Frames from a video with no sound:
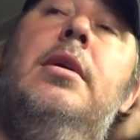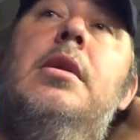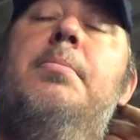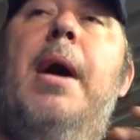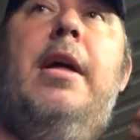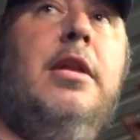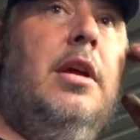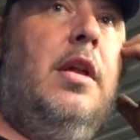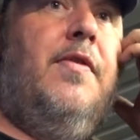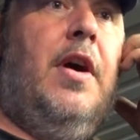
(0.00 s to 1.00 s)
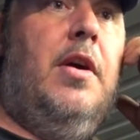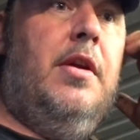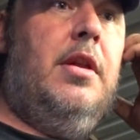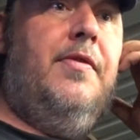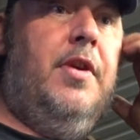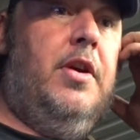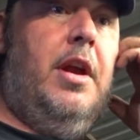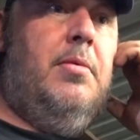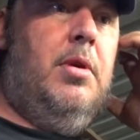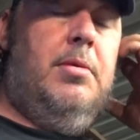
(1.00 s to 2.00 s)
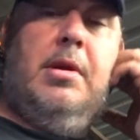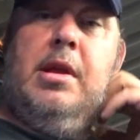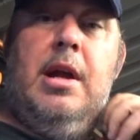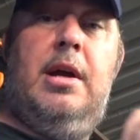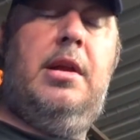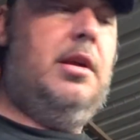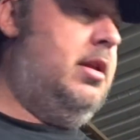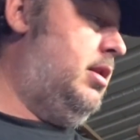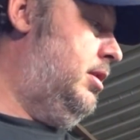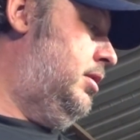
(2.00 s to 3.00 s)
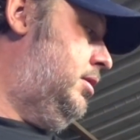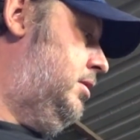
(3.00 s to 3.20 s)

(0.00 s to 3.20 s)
It's a bad thing as far as figuring out why it won't start is concerned.